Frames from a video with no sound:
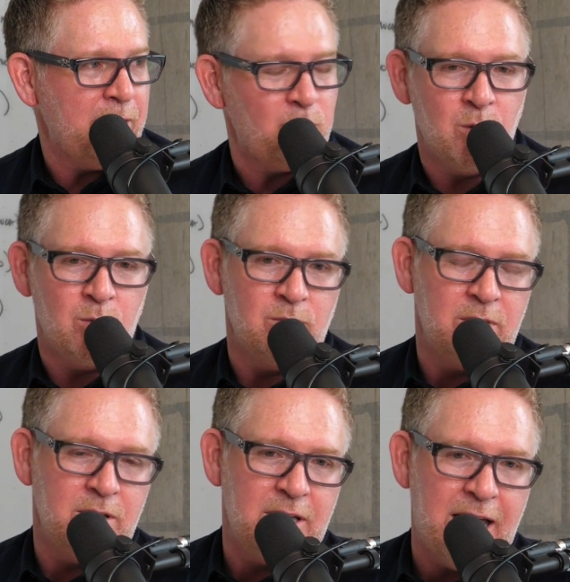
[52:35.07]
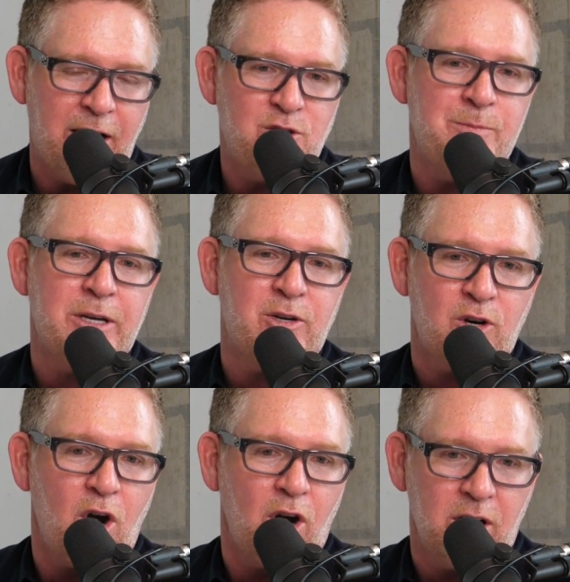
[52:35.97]
I'm like, well, how did you pick
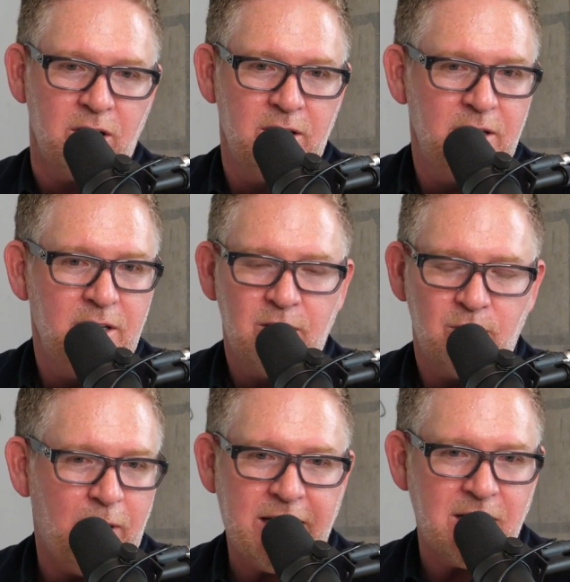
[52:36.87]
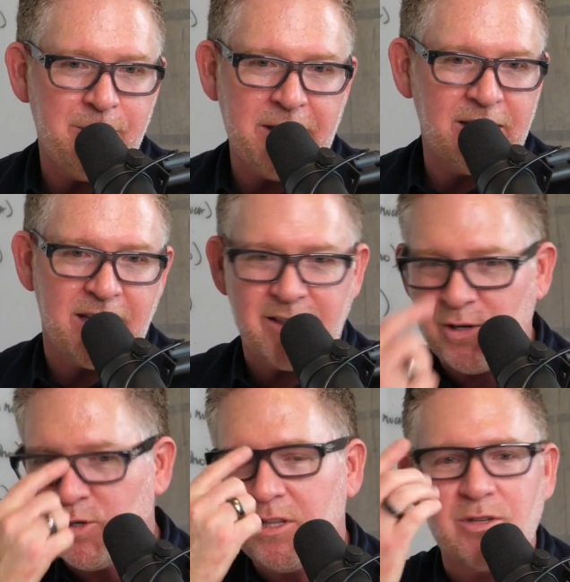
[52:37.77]
your car? Right? I mean, like,
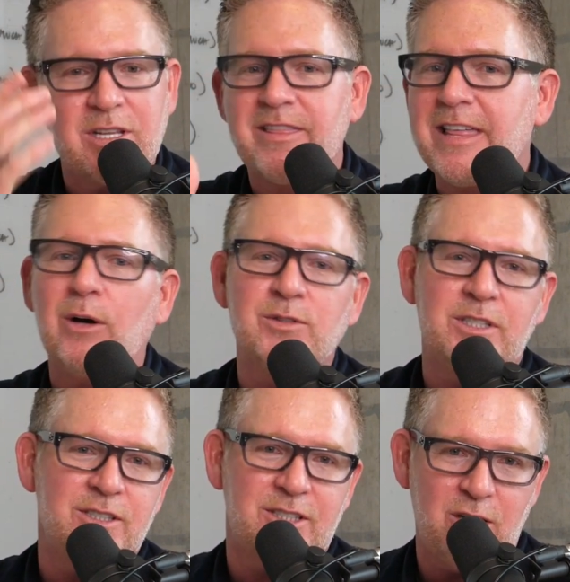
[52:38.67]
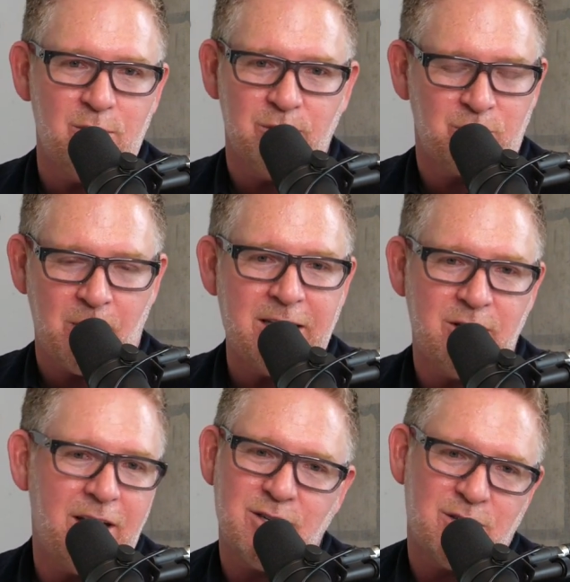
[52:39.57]
there's there's a thousand SKUs, right?
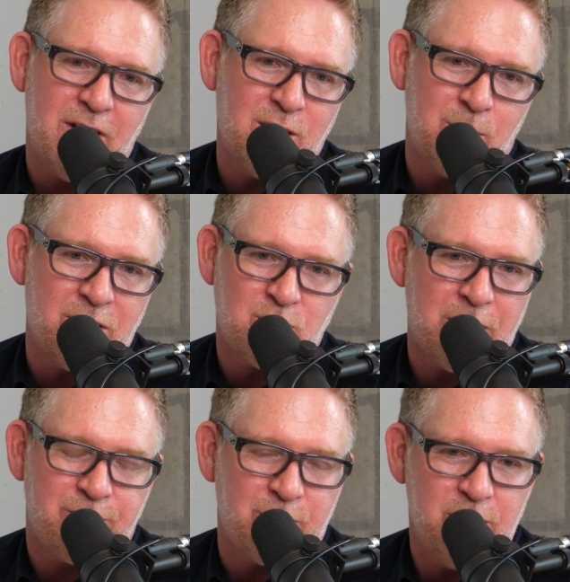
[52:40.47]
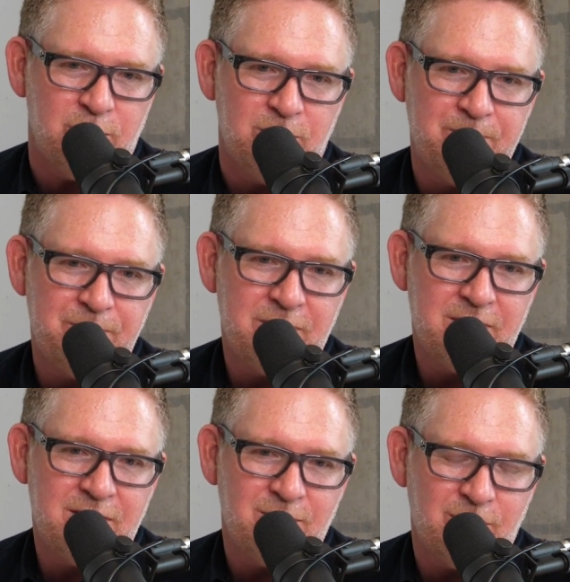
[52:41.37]
You got to just find the one that's right for you.
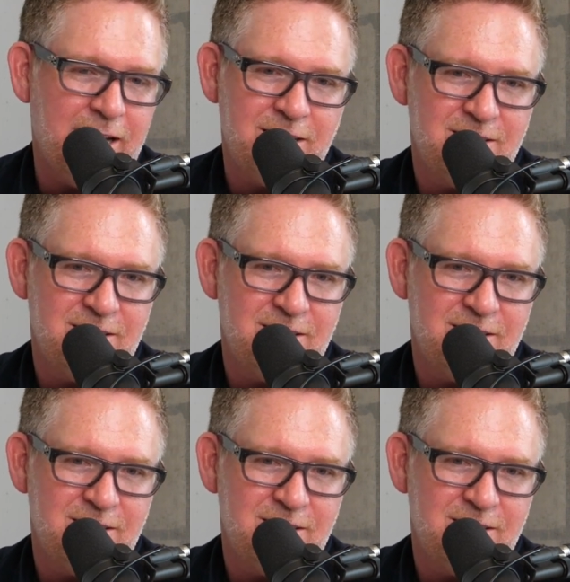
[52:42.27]
Right?